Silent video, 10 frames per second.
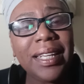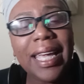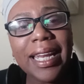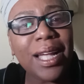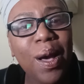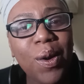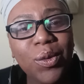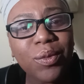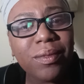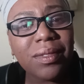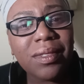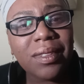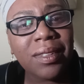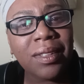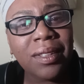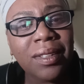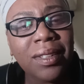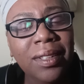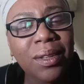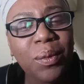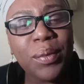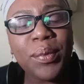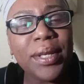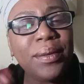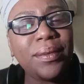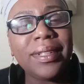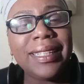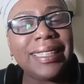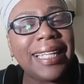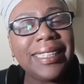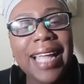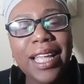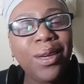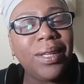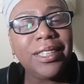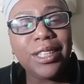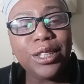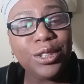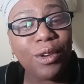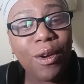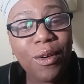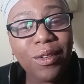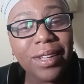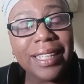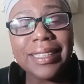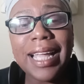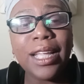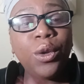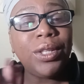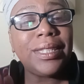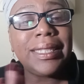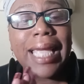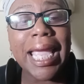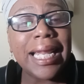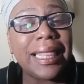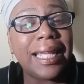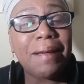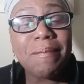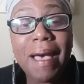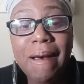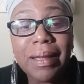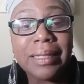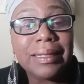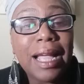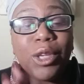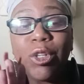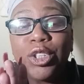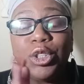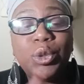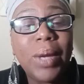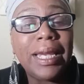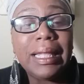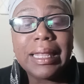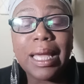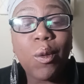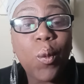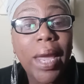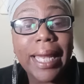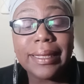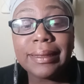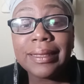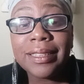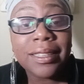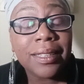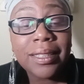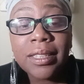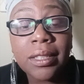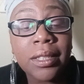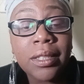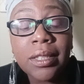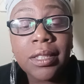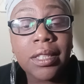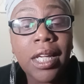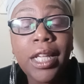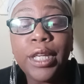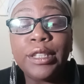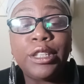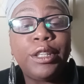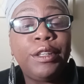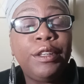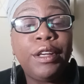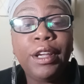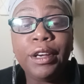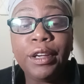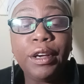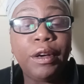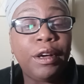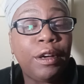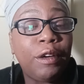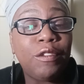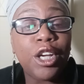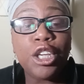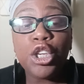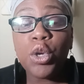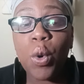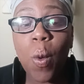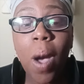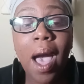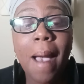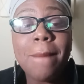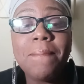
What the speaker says: let it go. What That's not yours to control. It's not yours to say anything about. It's not yours to do anything with. It is none of your